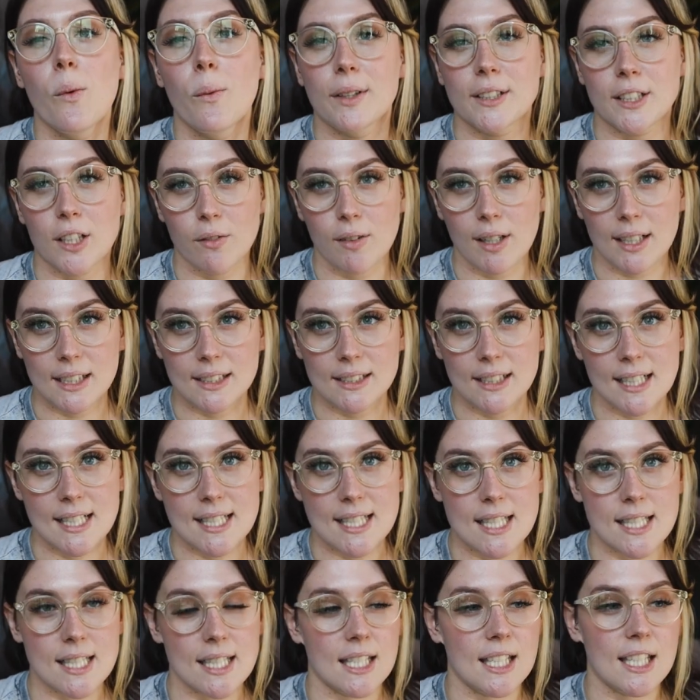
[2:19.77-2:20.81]
which I
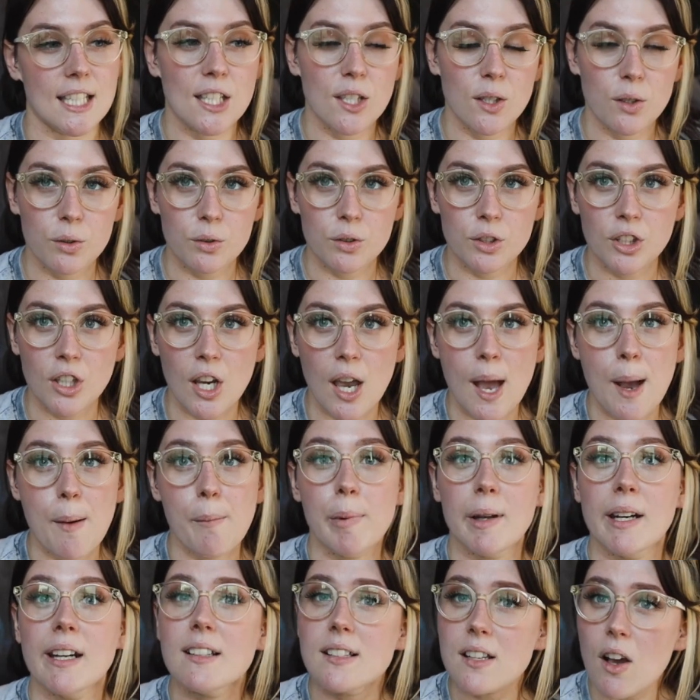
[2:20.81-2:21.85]
recognize isn't huge,
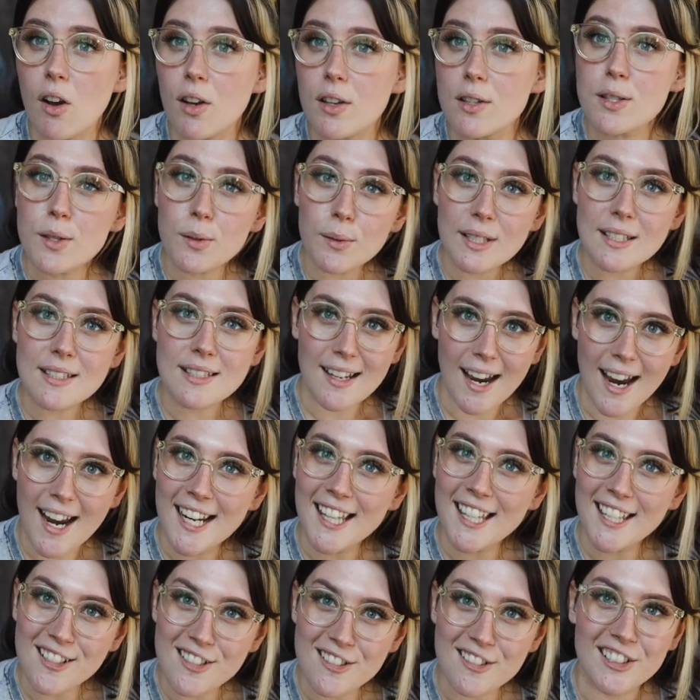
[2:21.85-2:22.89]
but it also is
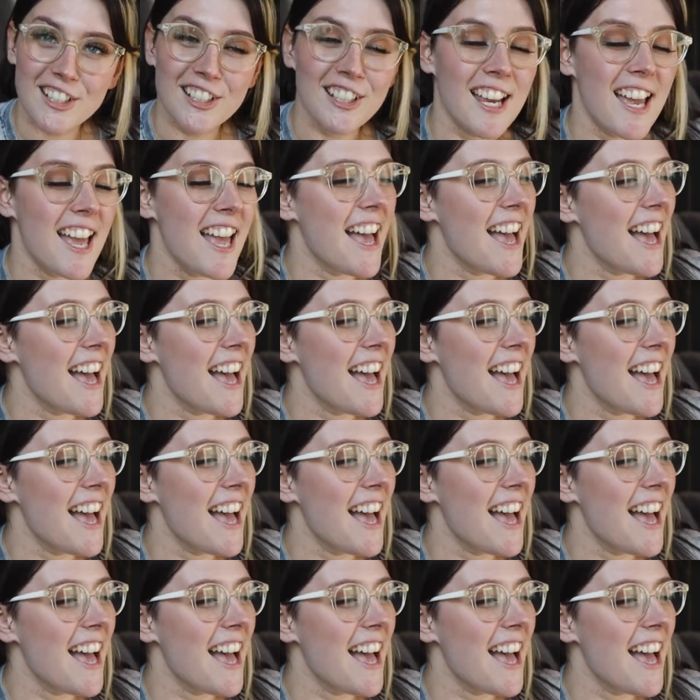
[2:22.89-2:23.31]
kind of huge,